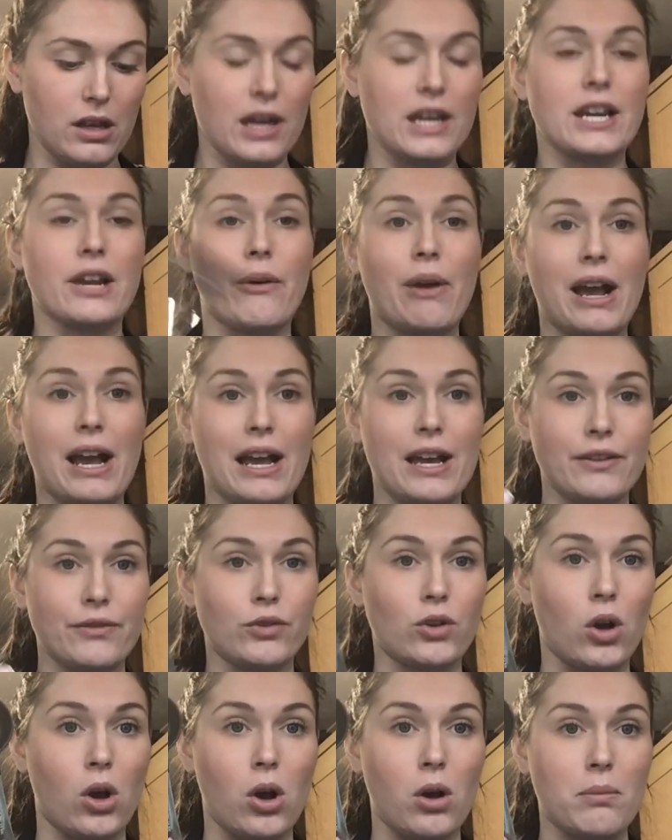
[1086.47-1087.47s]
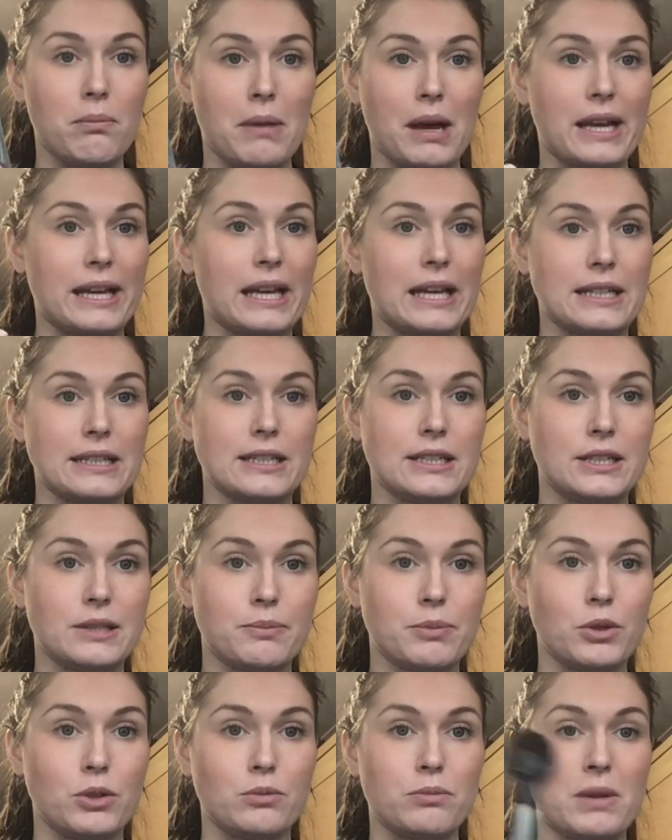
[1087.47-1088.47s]
Now, I've got my handy
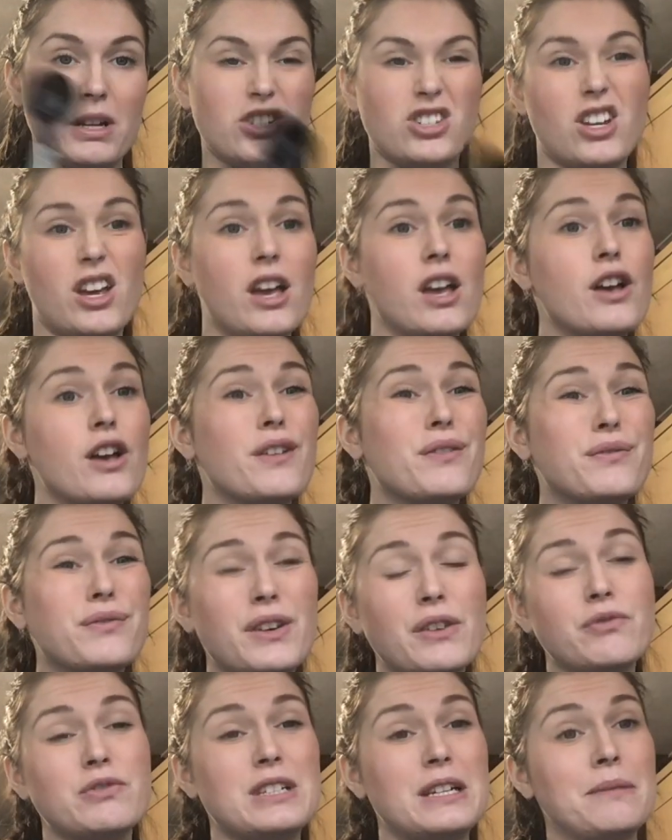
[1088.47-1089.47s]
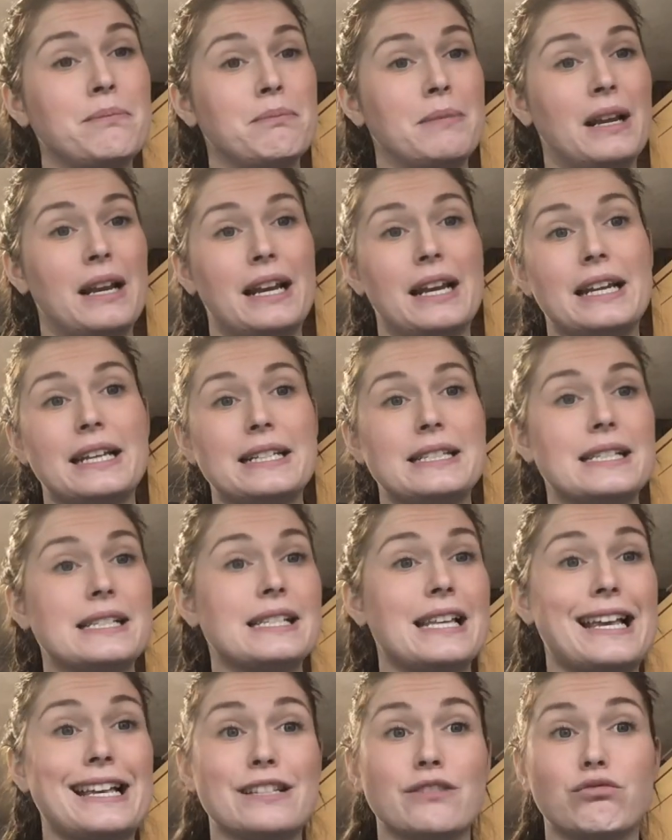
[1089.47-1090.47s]
spoon measure. 15 millilitres
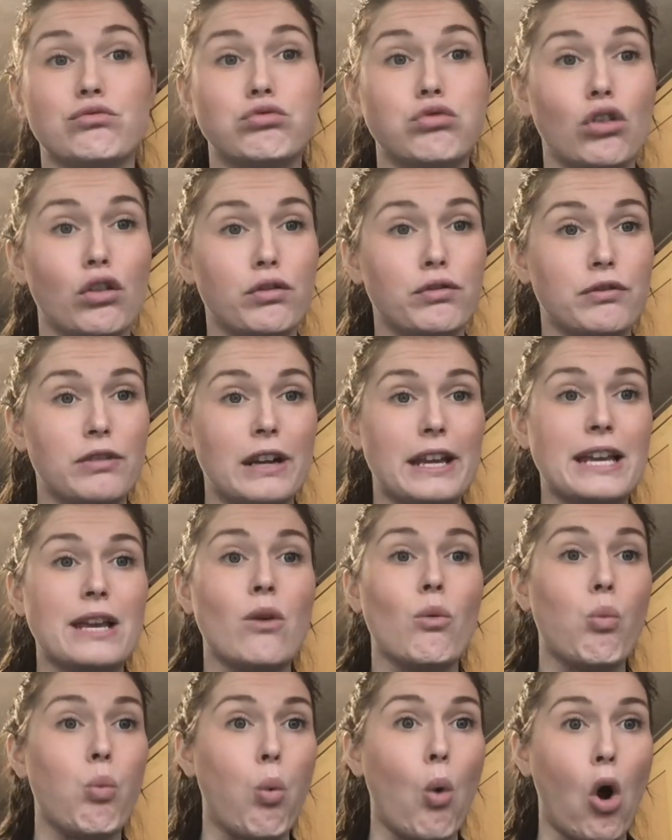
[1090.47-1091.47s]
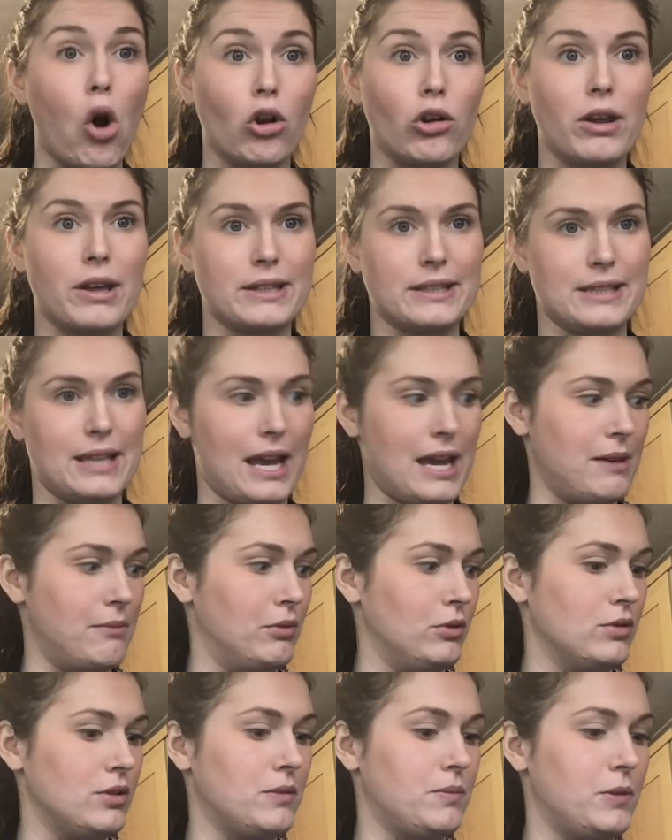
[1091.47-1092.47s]
is roughly 1
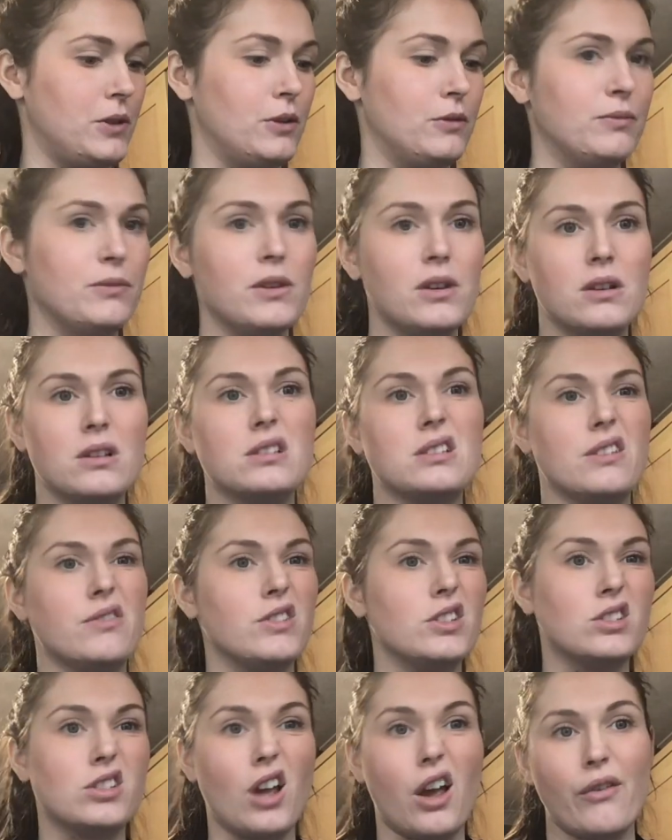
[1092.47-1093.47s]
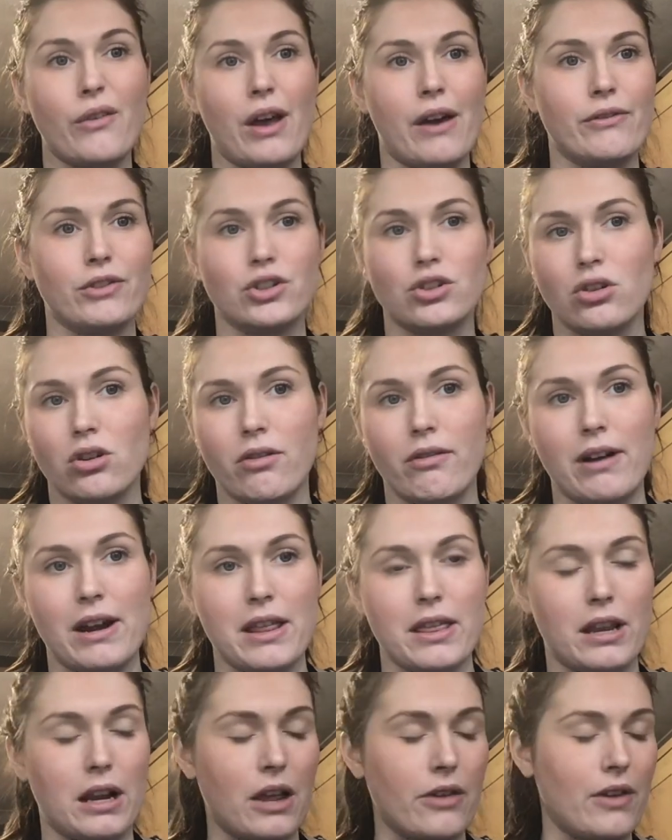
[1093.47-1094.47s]
tablespoon. So if you don't have a jug or anything
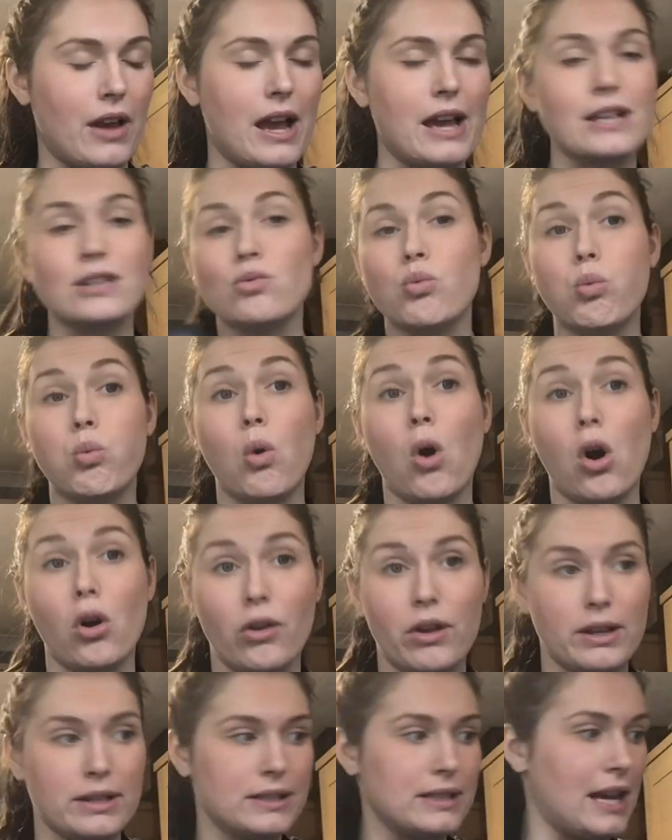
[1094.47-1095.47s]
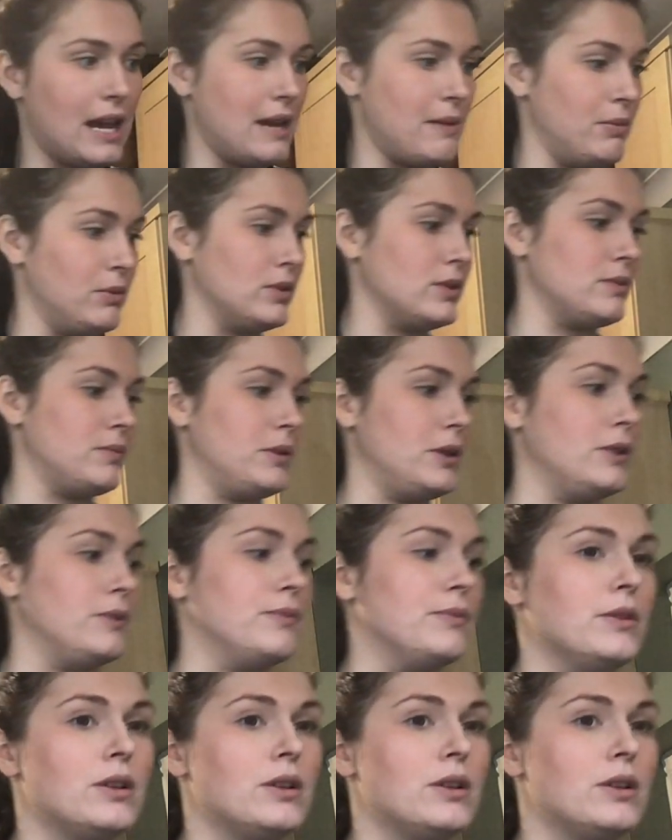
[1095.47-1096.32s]
like that, it's 1 tablespoon.